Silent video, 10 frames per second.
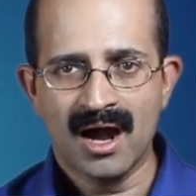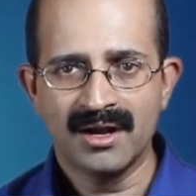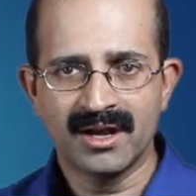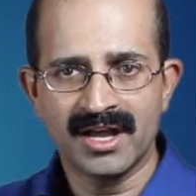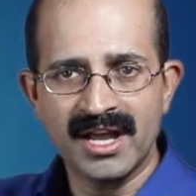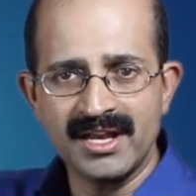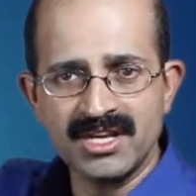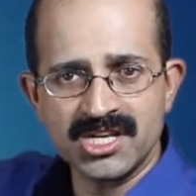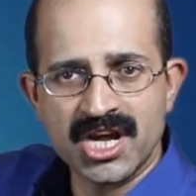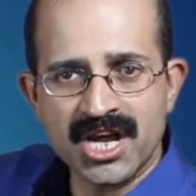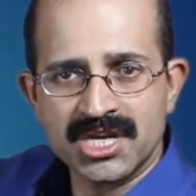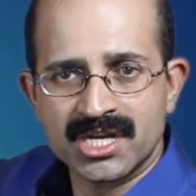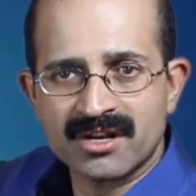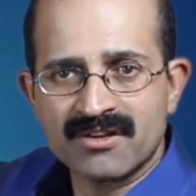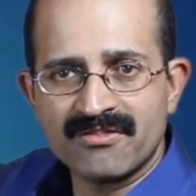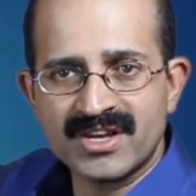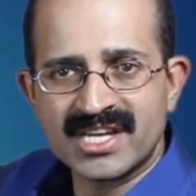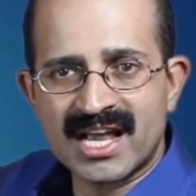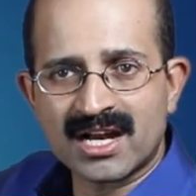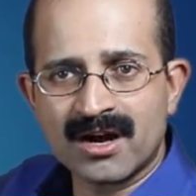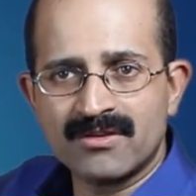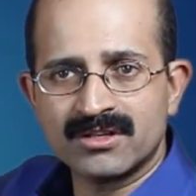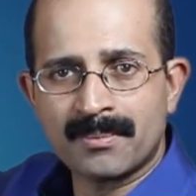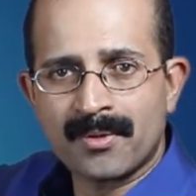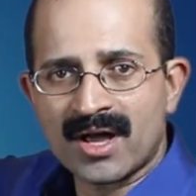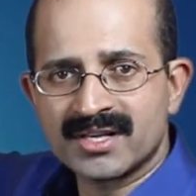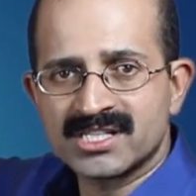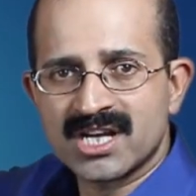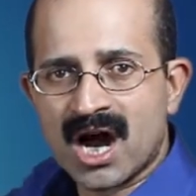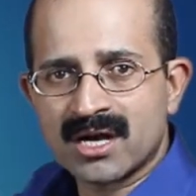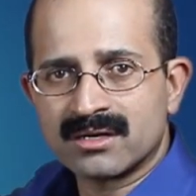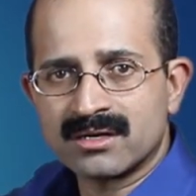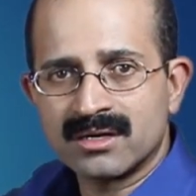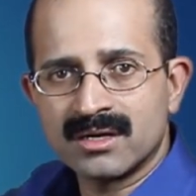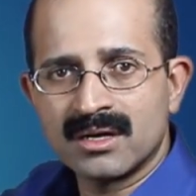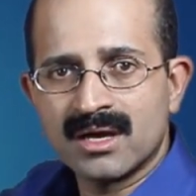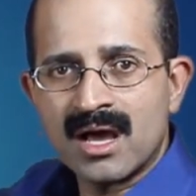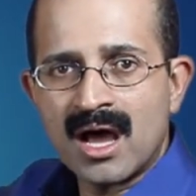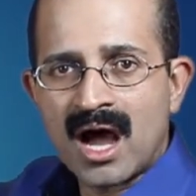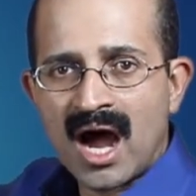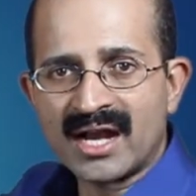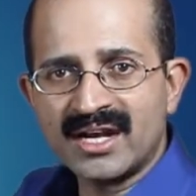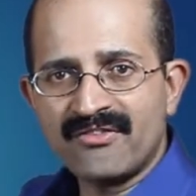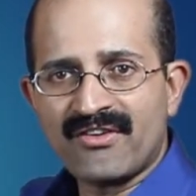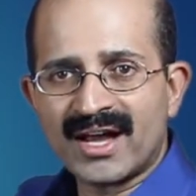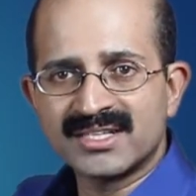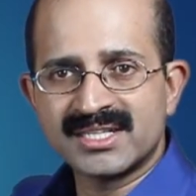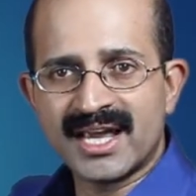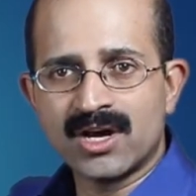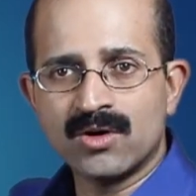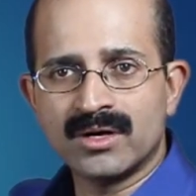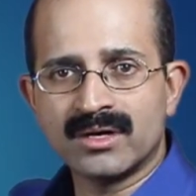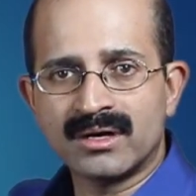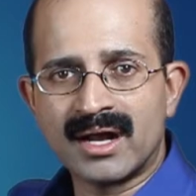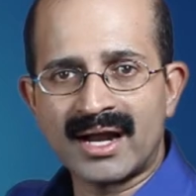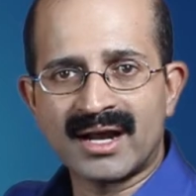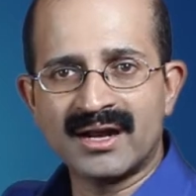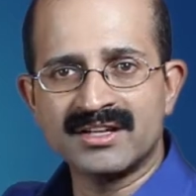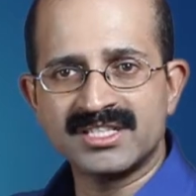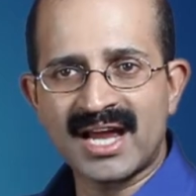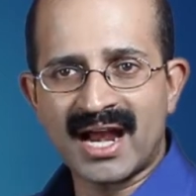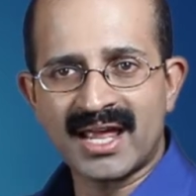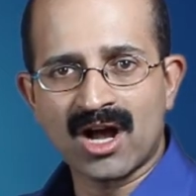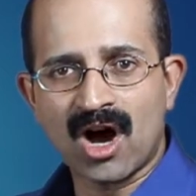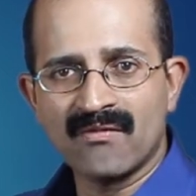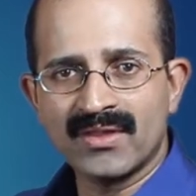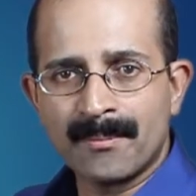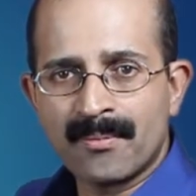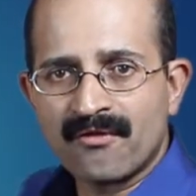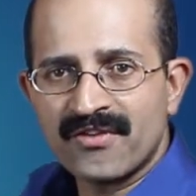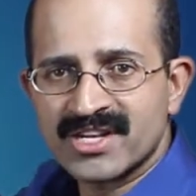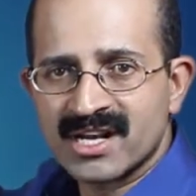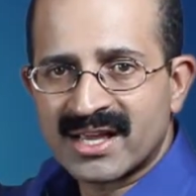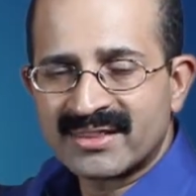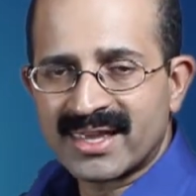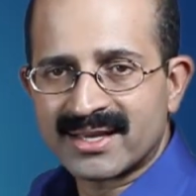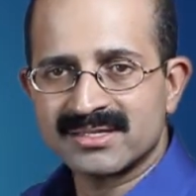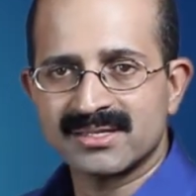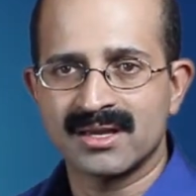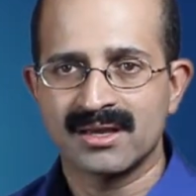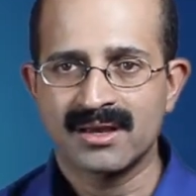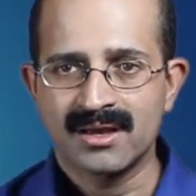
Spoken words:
Under initiation, we shall cover the project charter, identify stakeholder and understanding on the professional ethics.